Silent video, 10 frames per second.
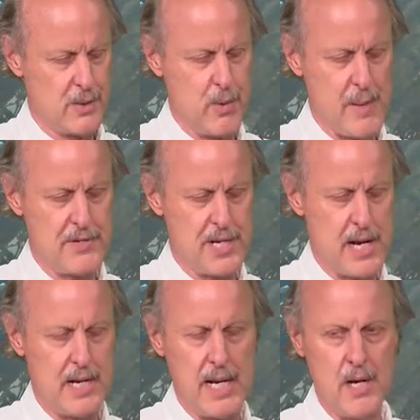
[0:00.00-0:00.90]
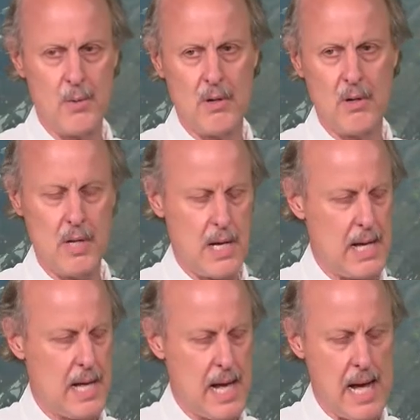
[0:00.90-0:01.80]
a website,
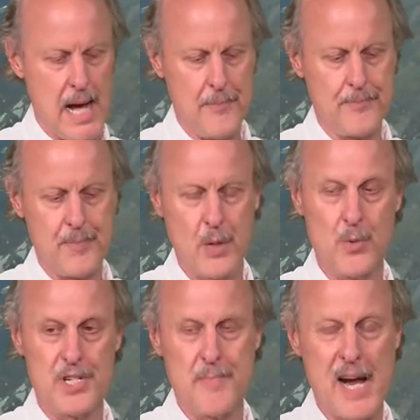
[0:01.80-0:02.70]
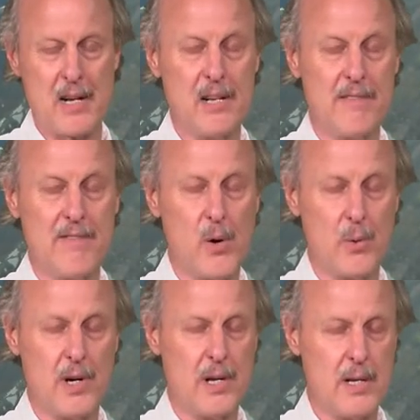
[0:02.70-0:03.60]

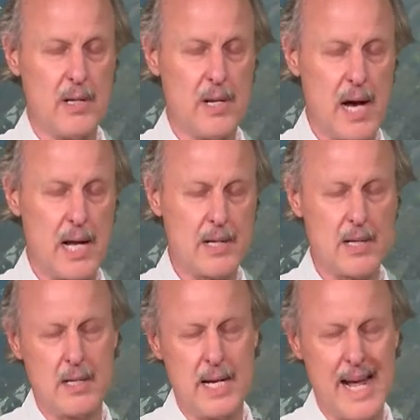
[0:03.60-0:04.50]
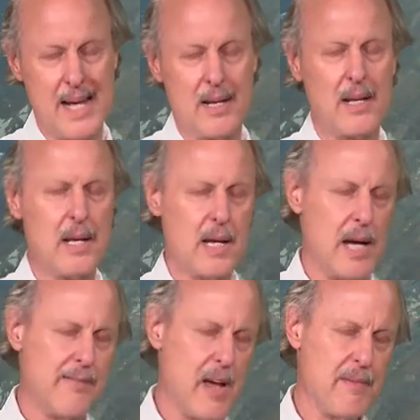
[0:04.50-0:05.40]
equalrespectforward.net,
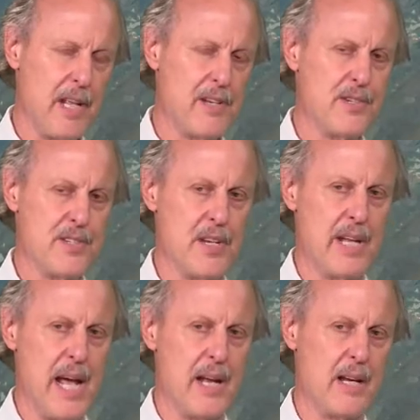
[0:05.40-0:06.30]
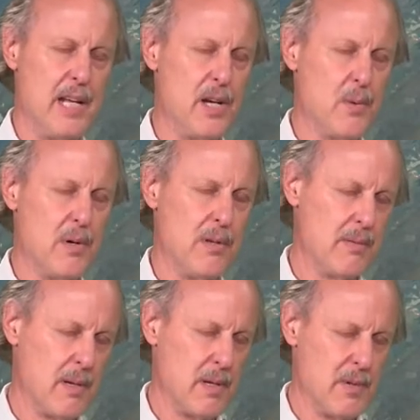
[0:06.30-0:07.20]
if you have any interest in that,
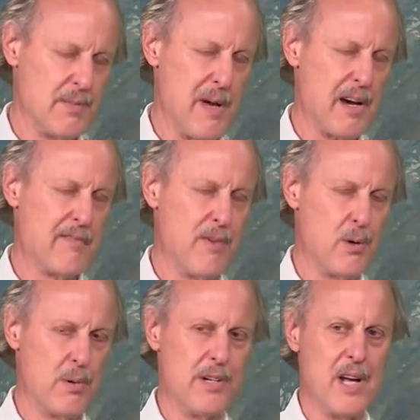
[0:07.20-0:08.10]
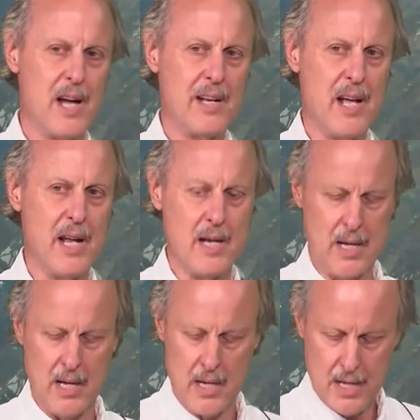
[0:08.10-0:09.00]
equalrespectforward.net.
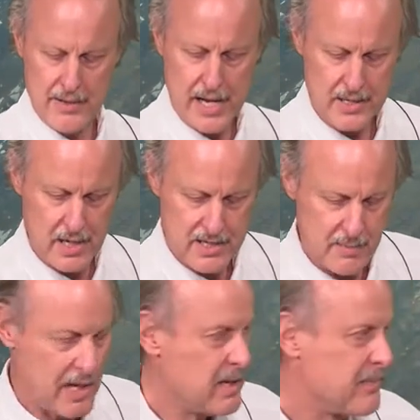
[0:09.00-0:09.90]
Thanks, Asima.